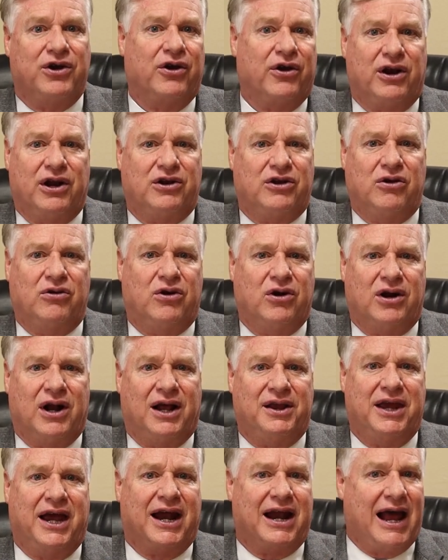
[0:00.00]
you're going to do good
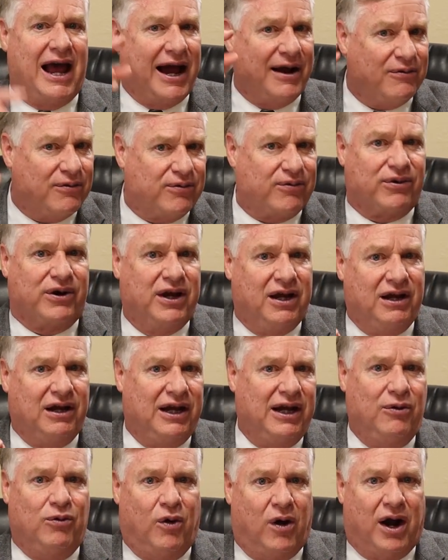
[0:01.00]
on that. I
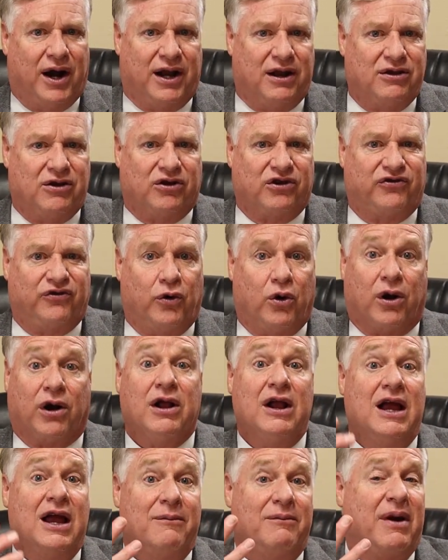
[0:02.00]
really wanted those four.
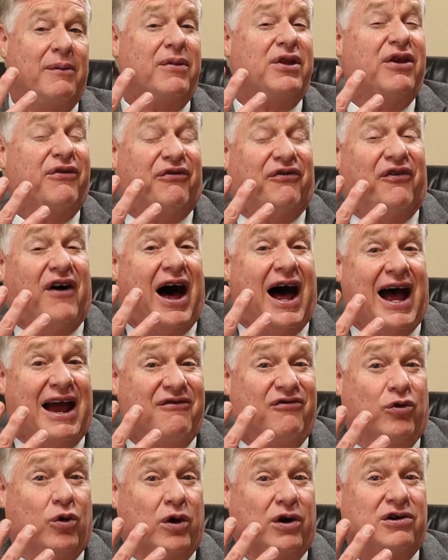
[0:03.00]
Remember the
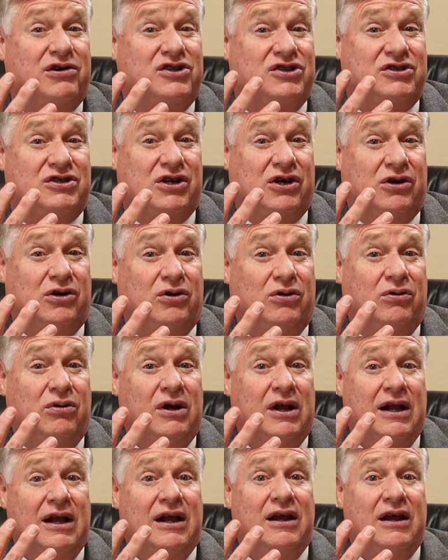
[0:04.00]
five words too?